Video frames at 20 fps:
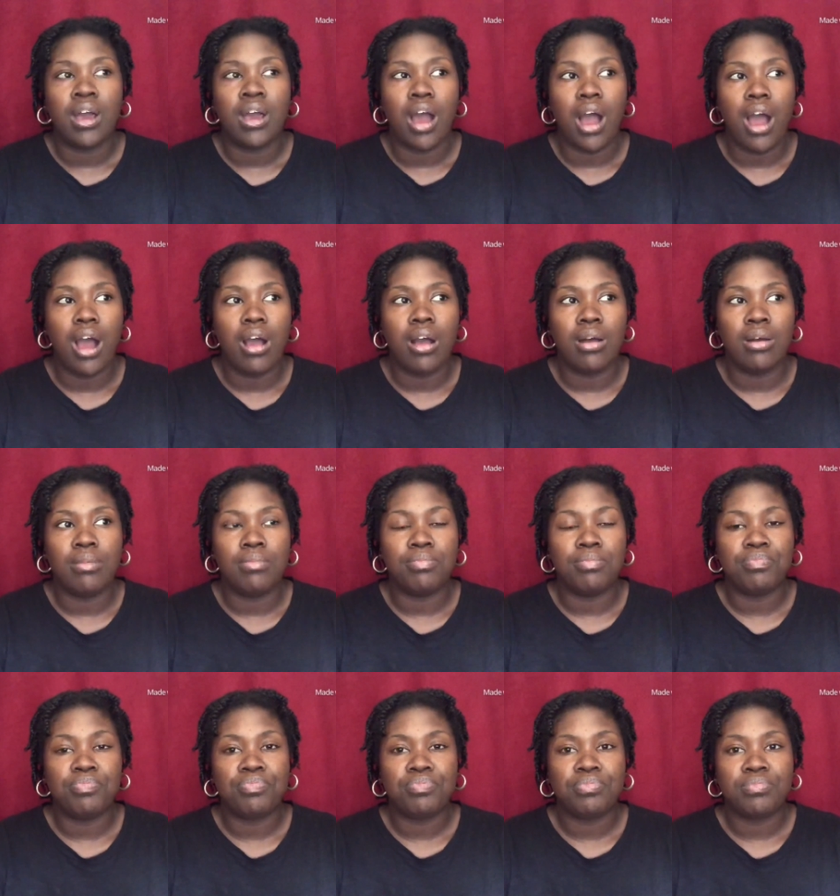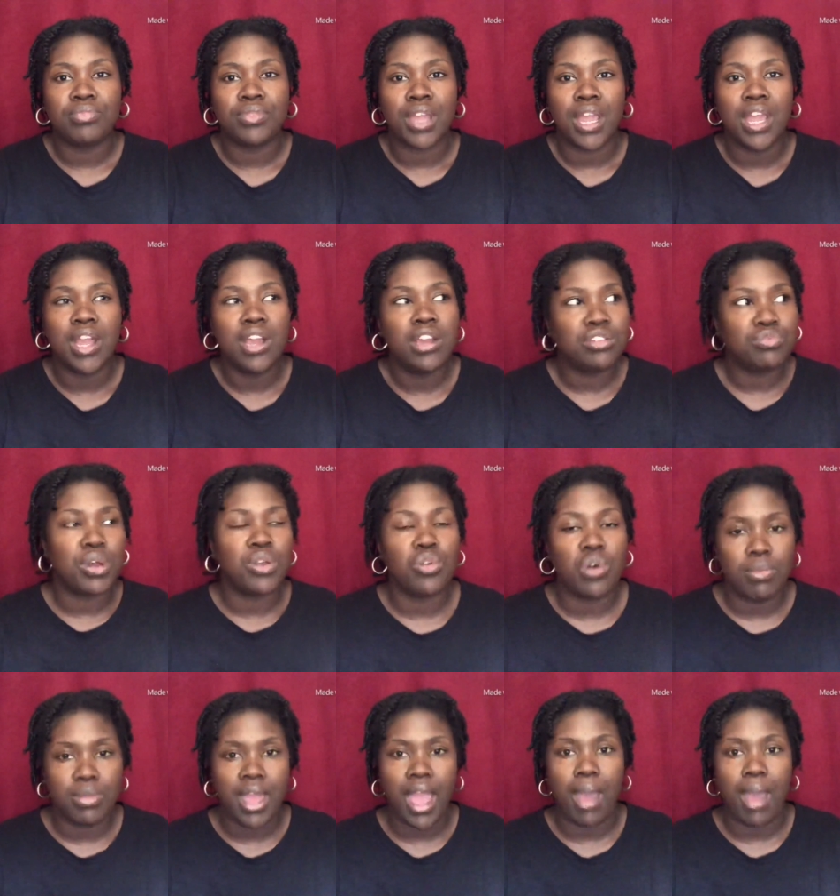Um, here's what
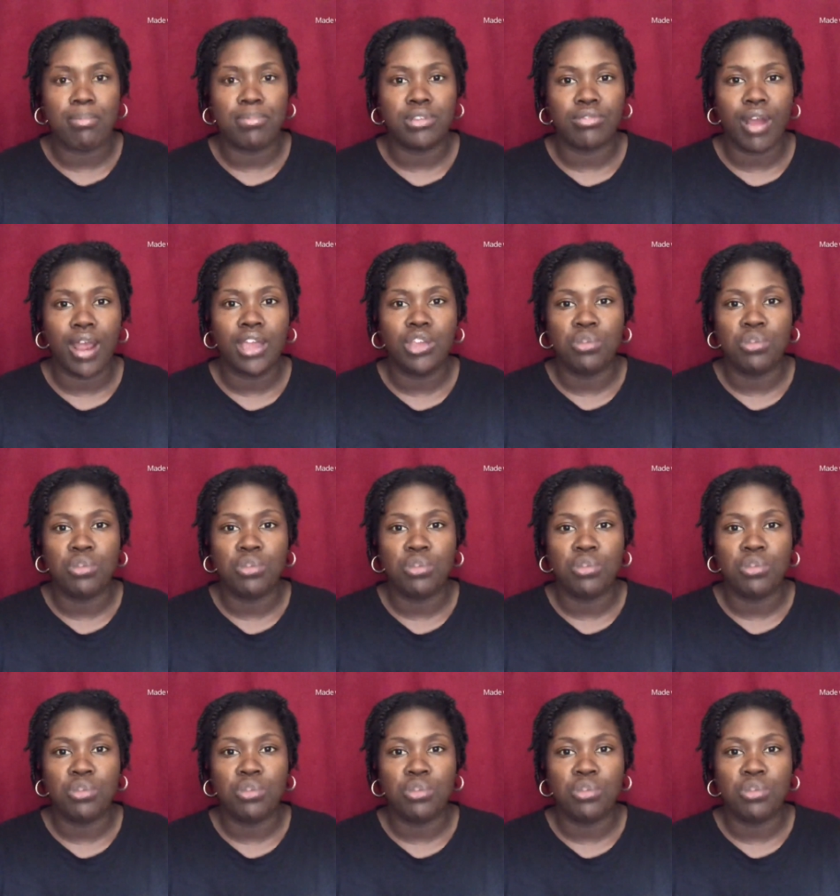normally happens, right?